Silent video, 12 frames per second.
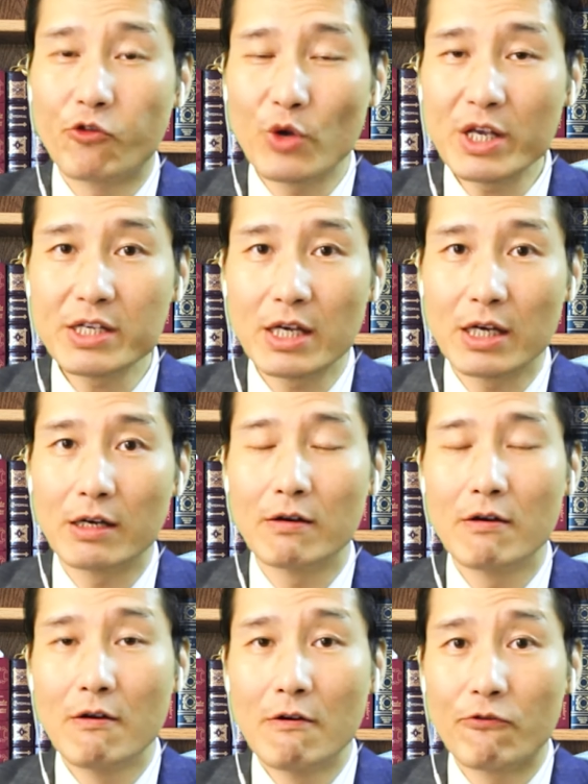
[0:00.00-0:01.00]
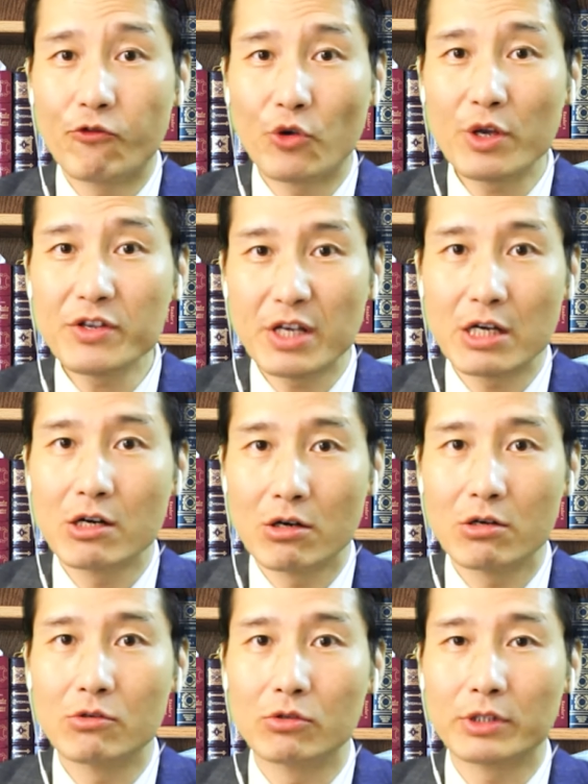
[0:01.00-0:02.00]
freezing
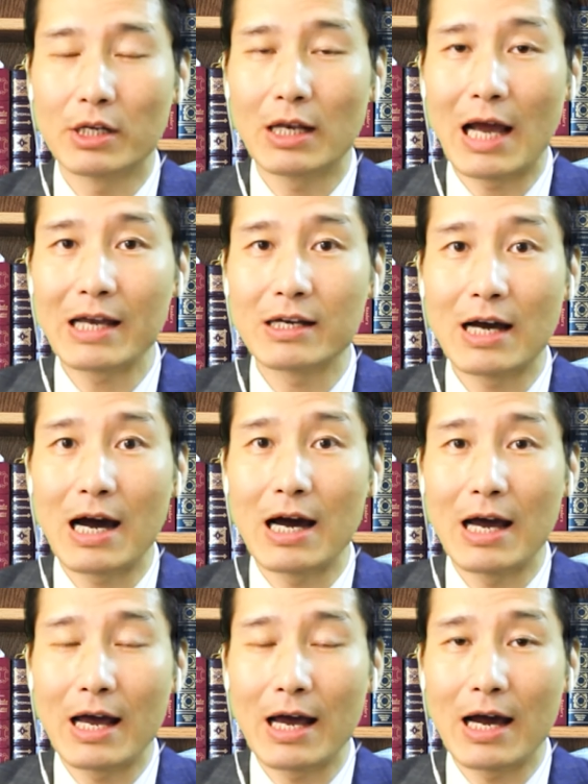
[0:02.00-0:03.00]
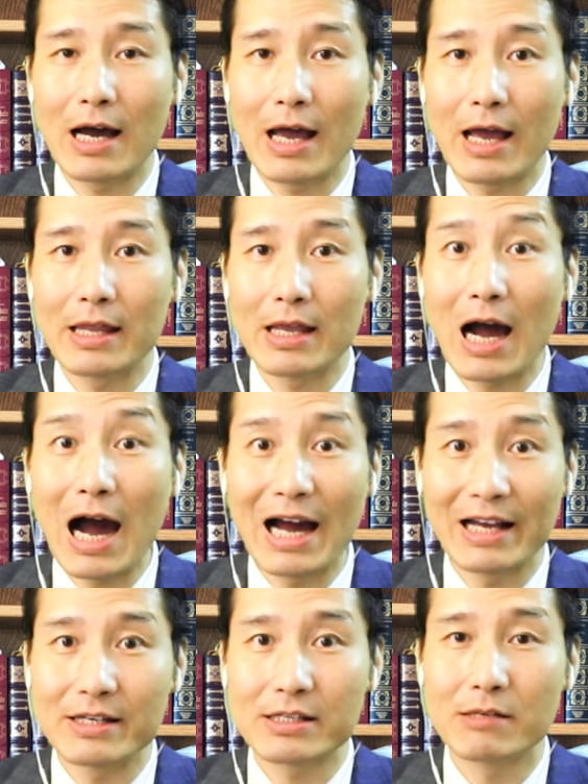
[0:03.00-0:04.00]
cold, like an
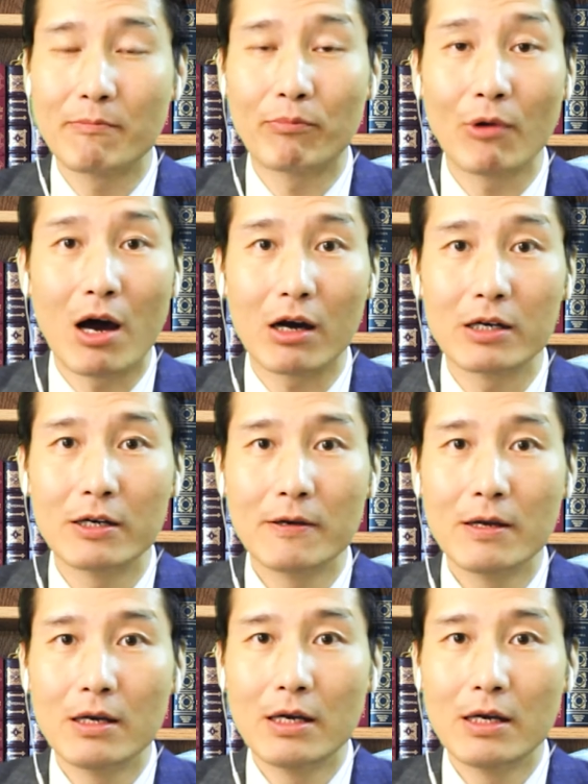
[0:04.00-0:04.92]
ice block.